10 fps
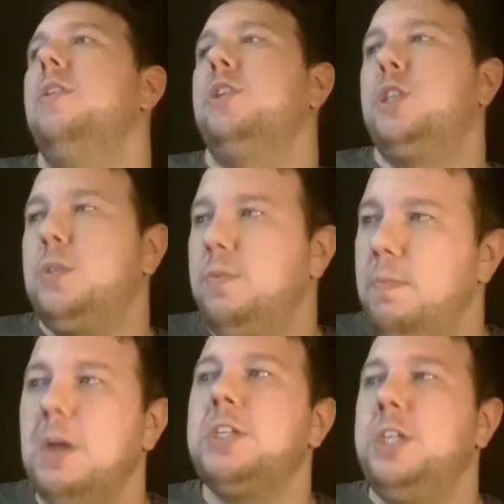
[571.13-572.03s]
The
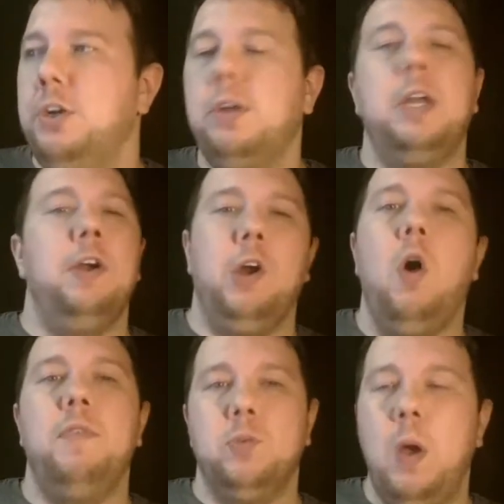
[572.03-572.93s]
Musketeer can carry
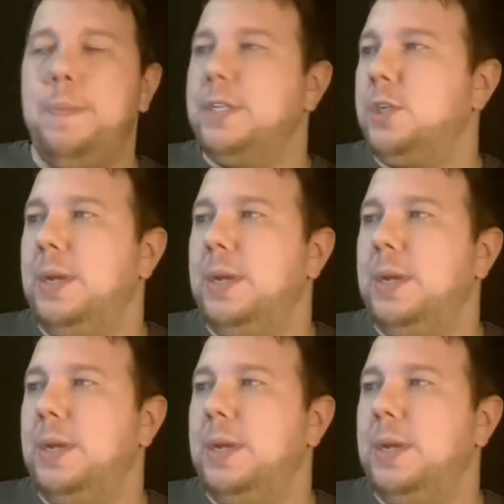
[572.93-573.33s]
all of his weapons,